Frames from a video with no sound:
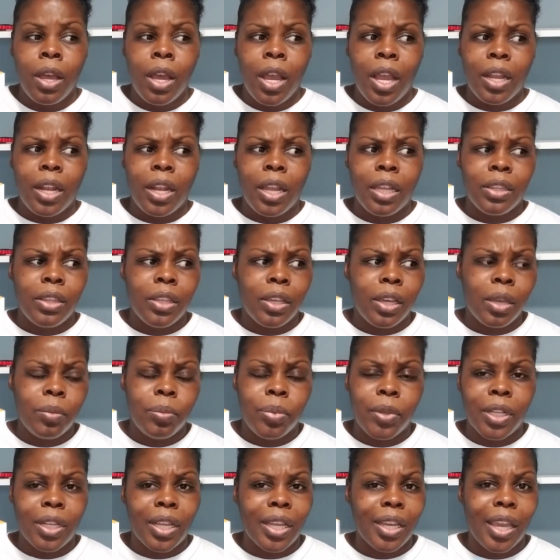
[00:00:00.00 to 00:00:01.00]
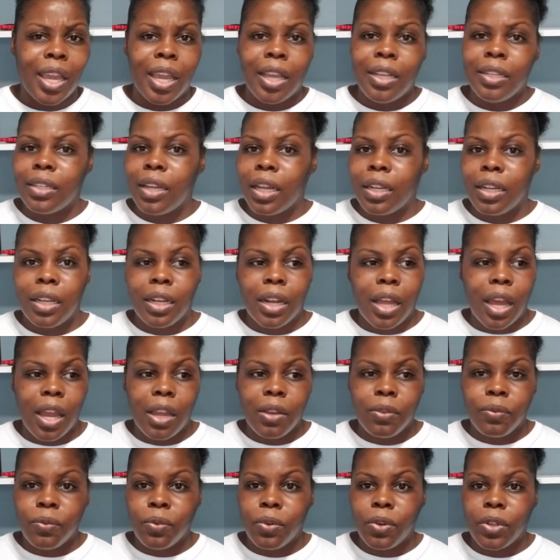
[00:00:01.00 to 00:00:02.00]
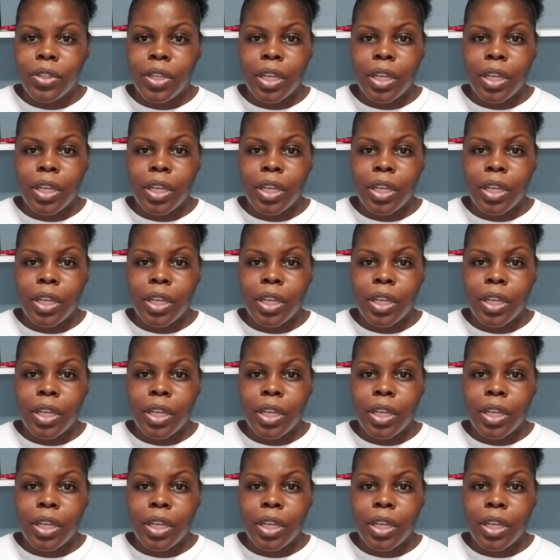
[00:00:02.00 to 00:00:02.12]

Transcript: and I think I paid like $8.99 for it.